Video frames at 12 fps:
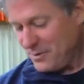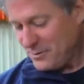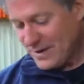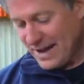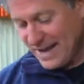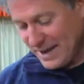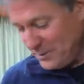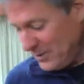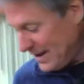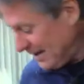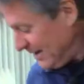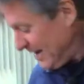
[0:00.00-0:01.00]
All right.
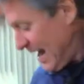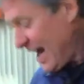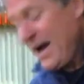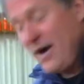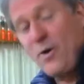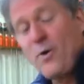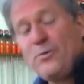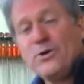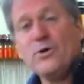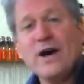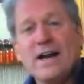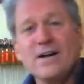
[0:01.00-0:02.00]
Well, I hope
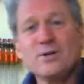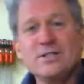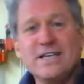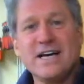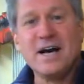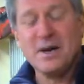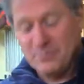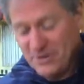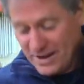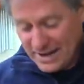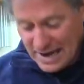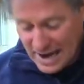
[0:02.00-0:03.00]
you had a good time
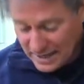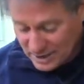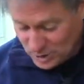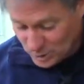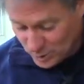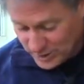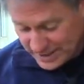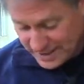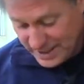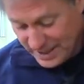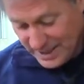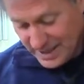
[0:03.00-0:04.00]
tonight. I sure
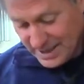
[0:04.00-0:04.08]
did.